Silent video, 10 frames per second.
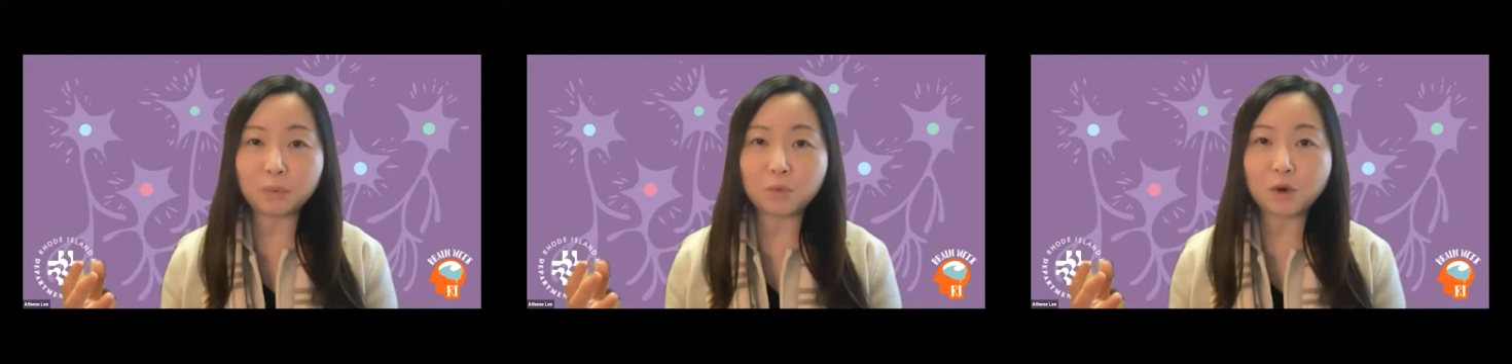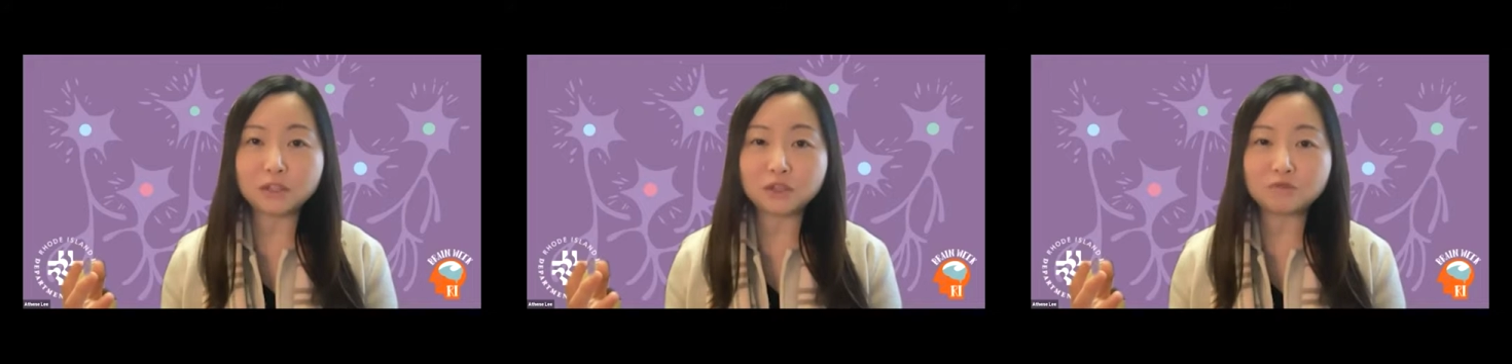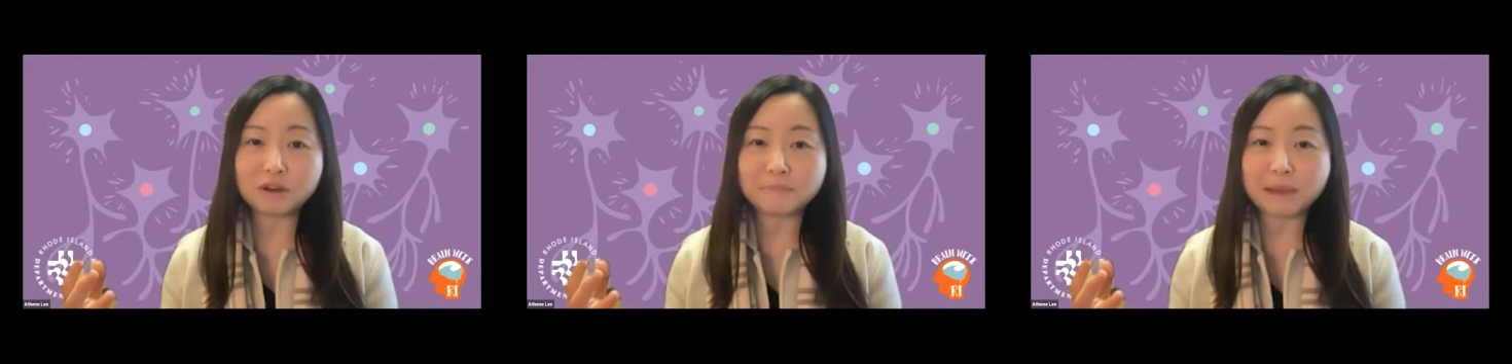that we want
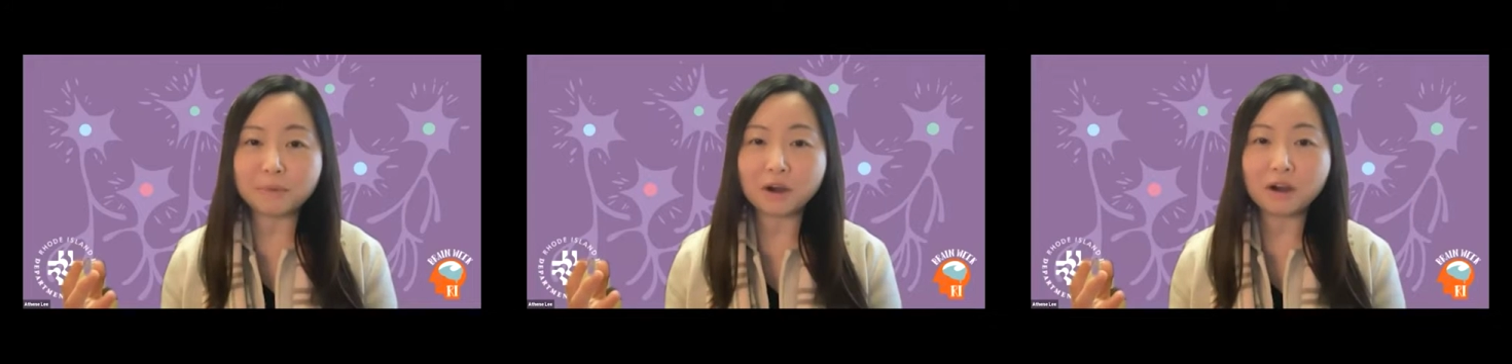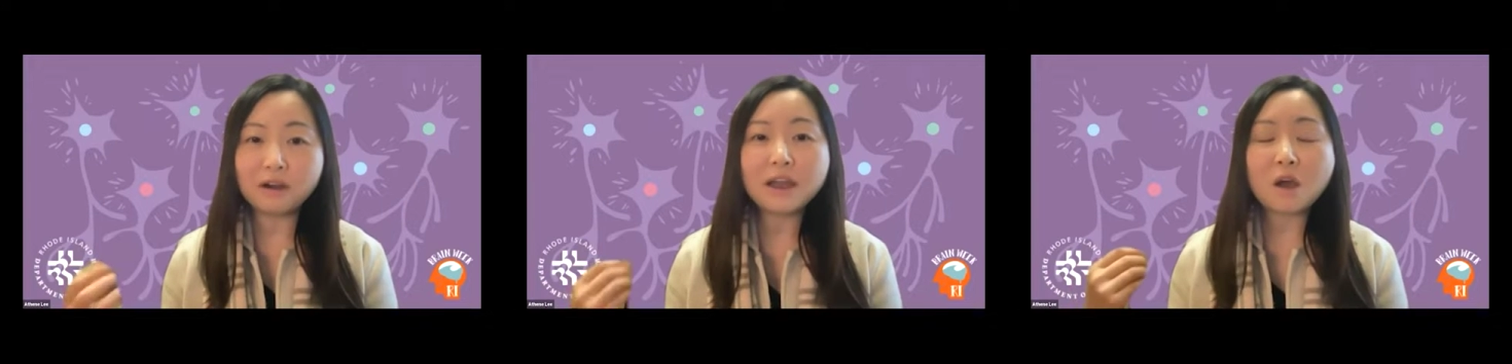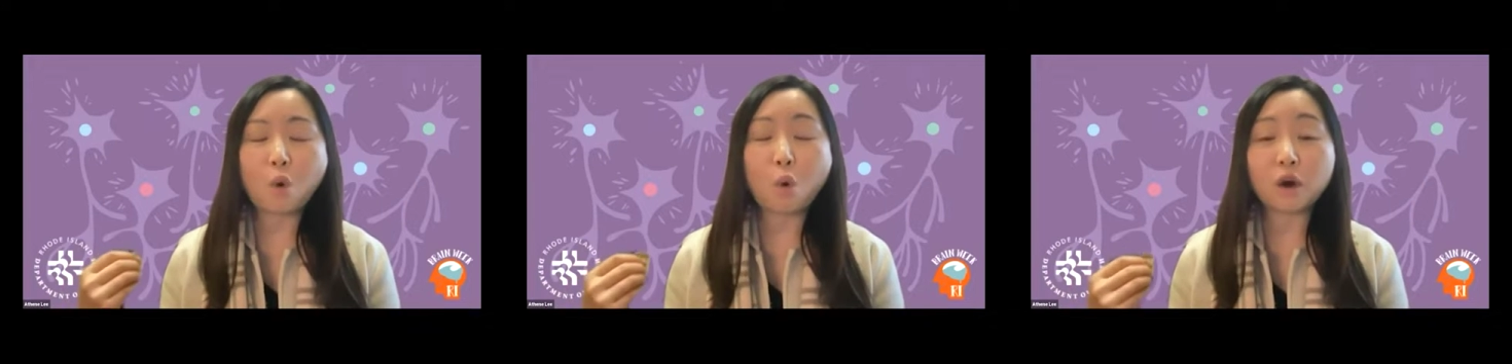to remember,
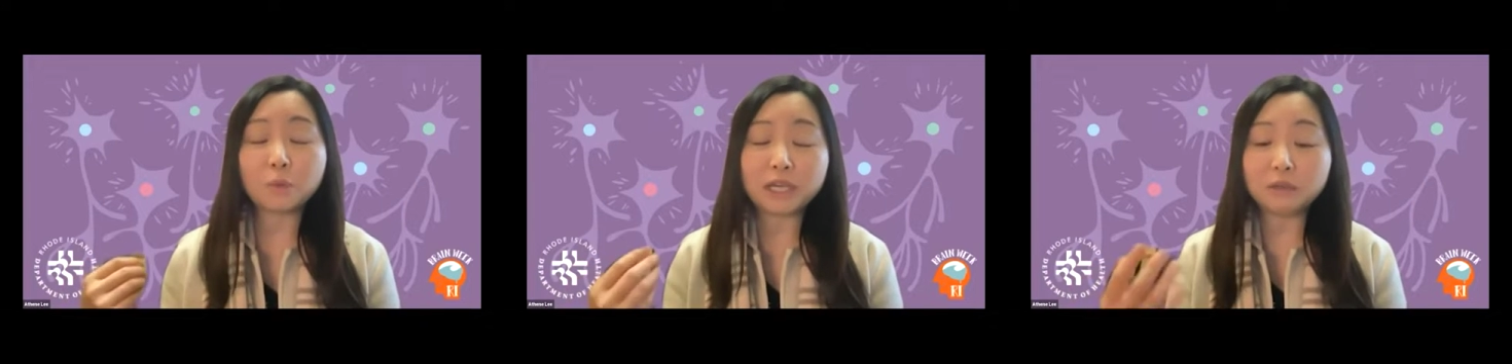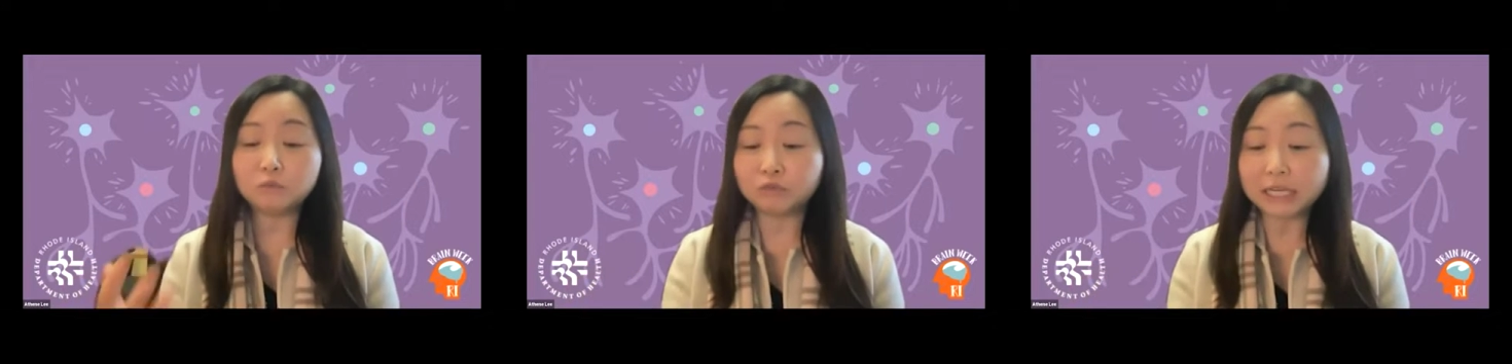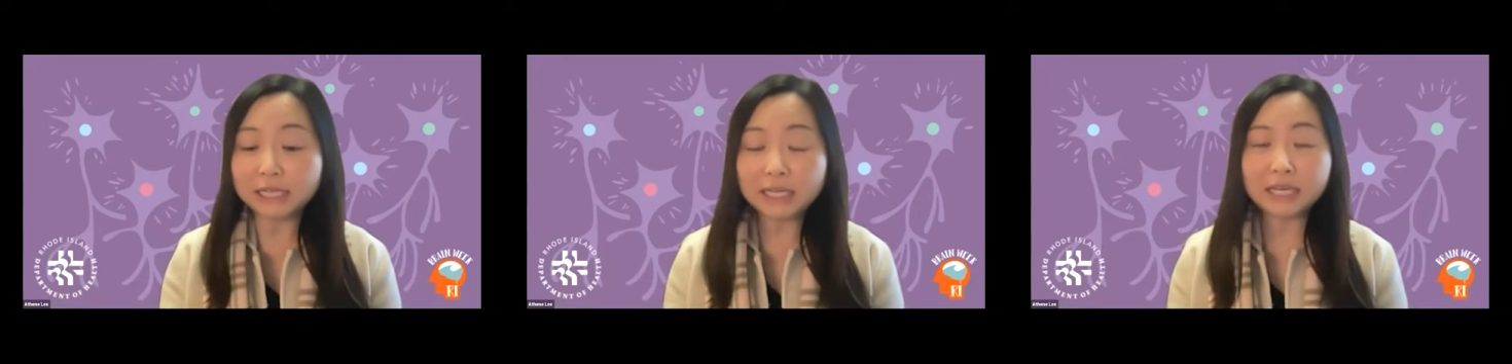or we
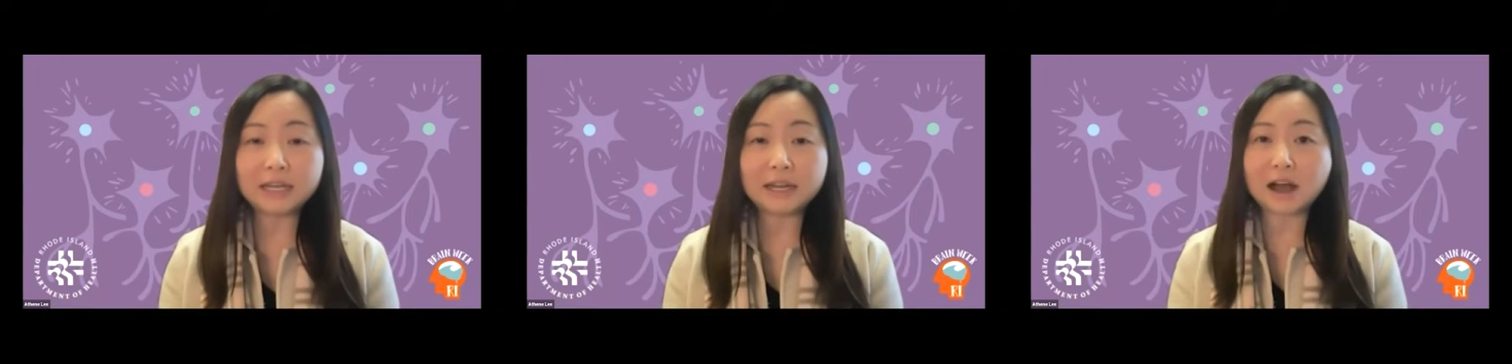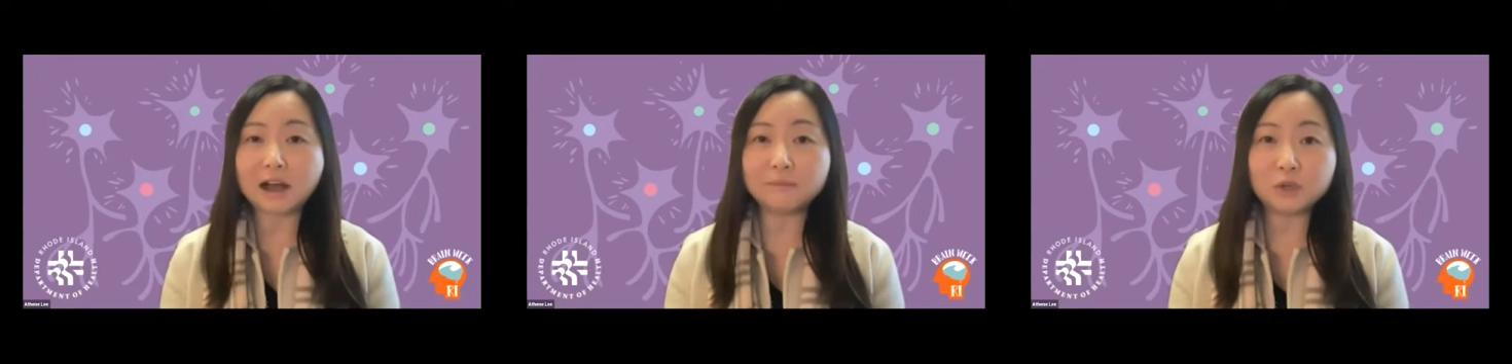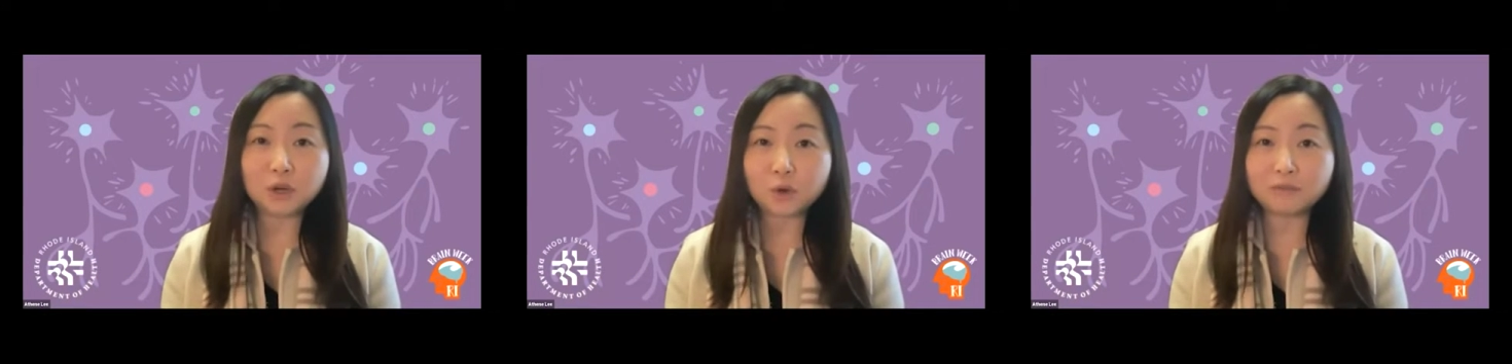read it,
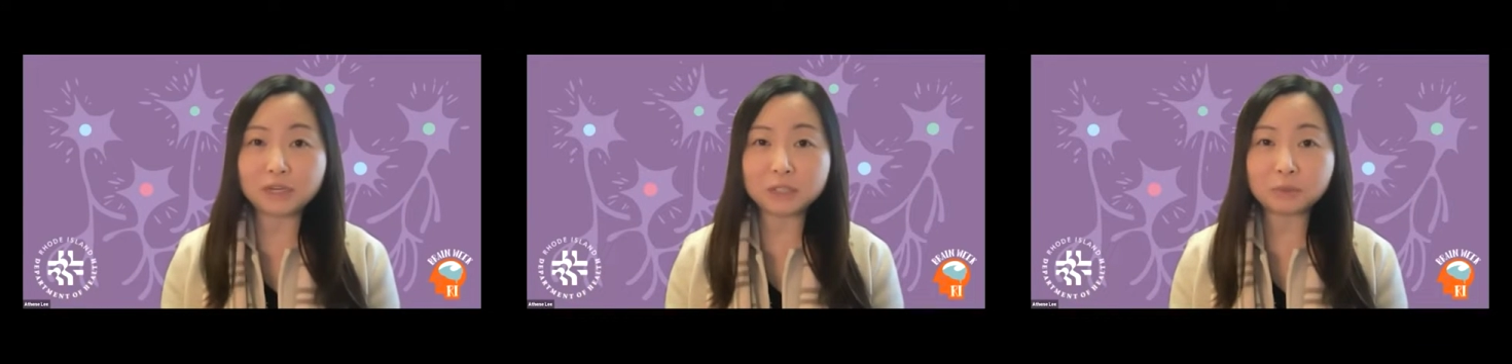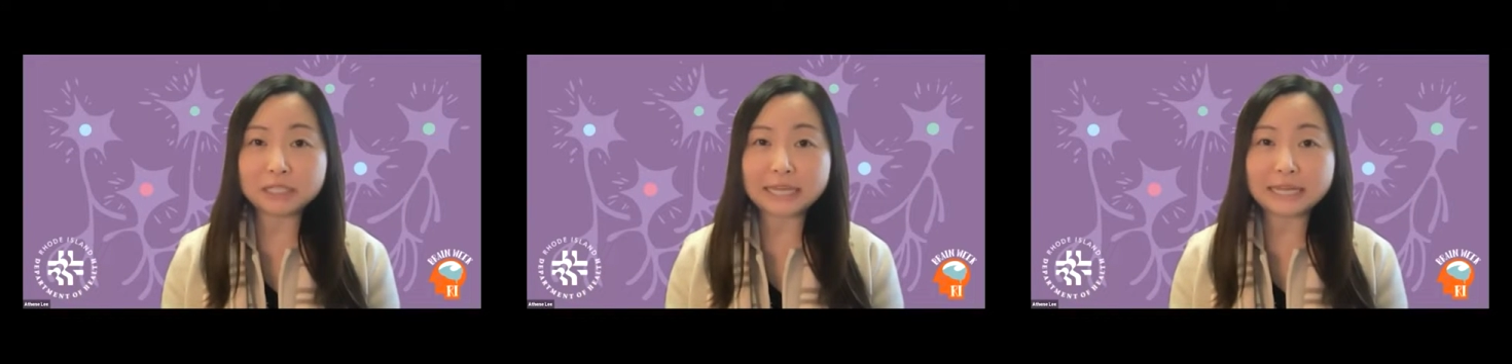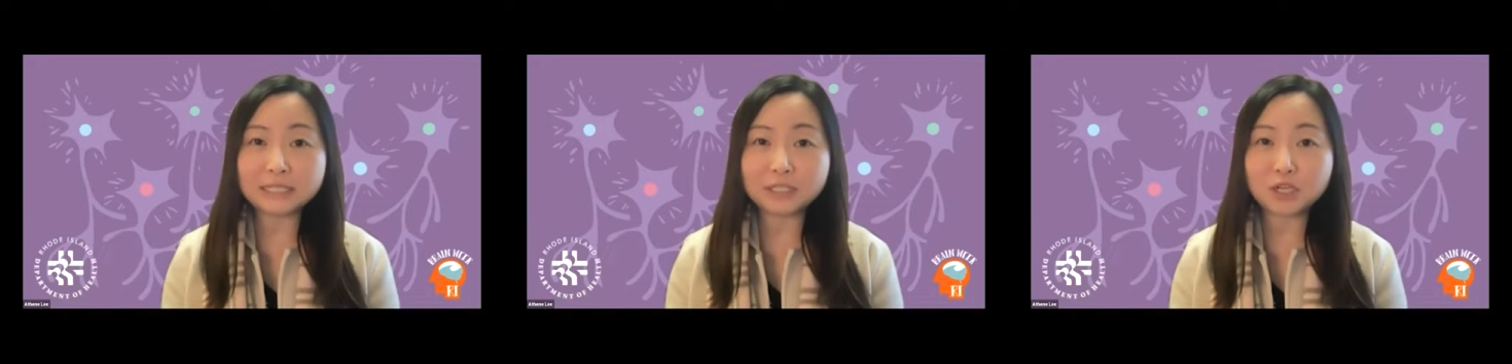if it is
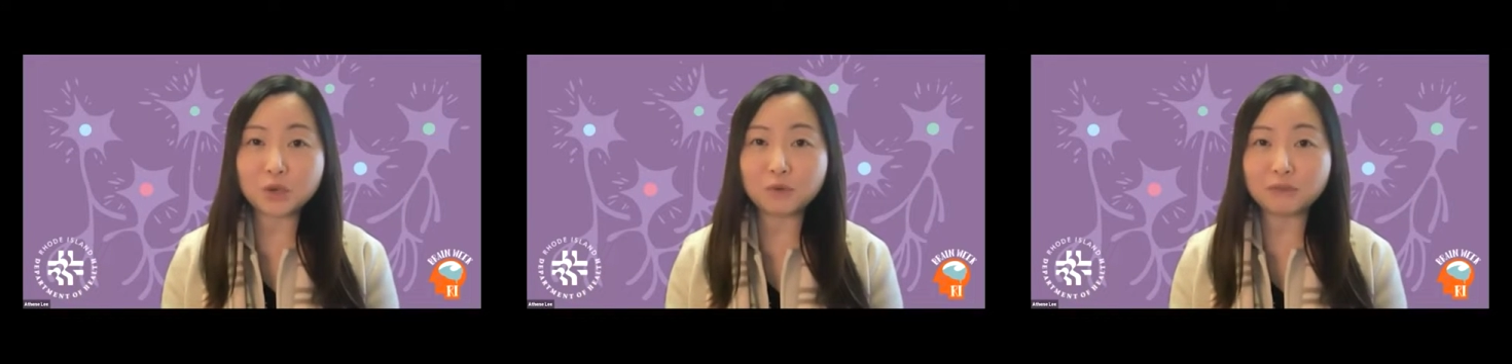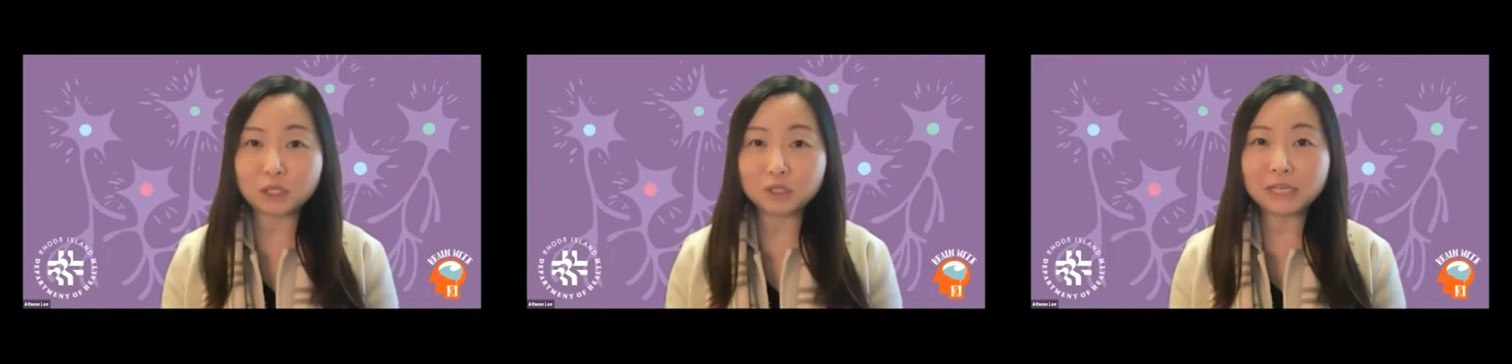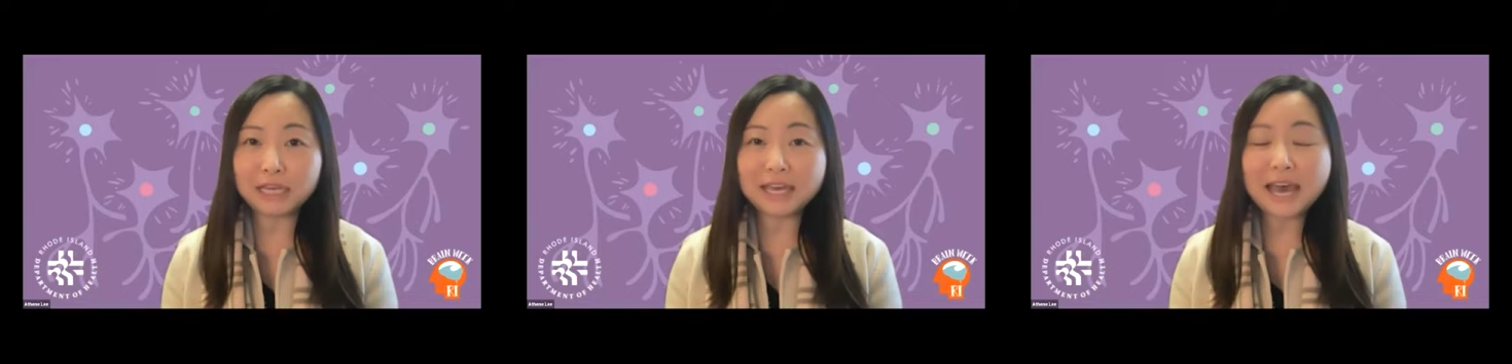presented to you
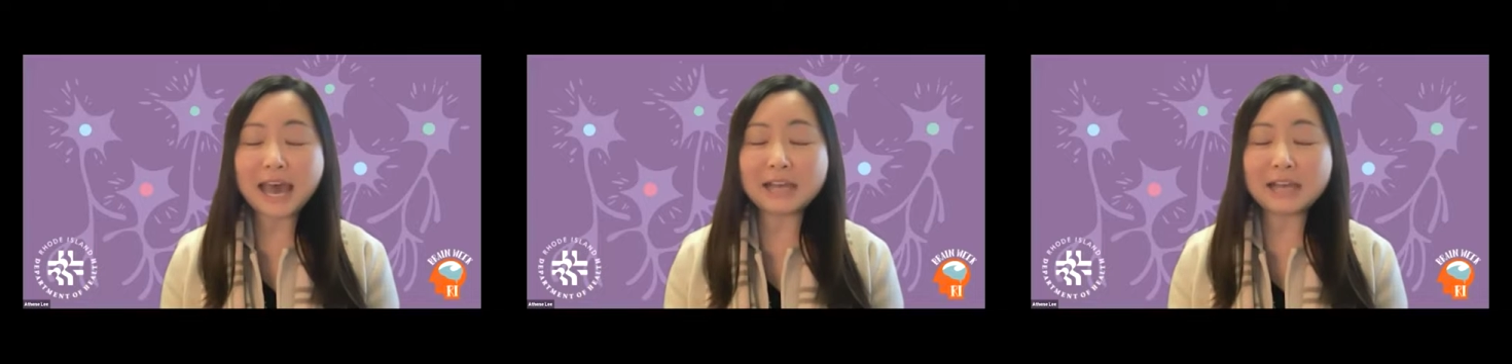visually,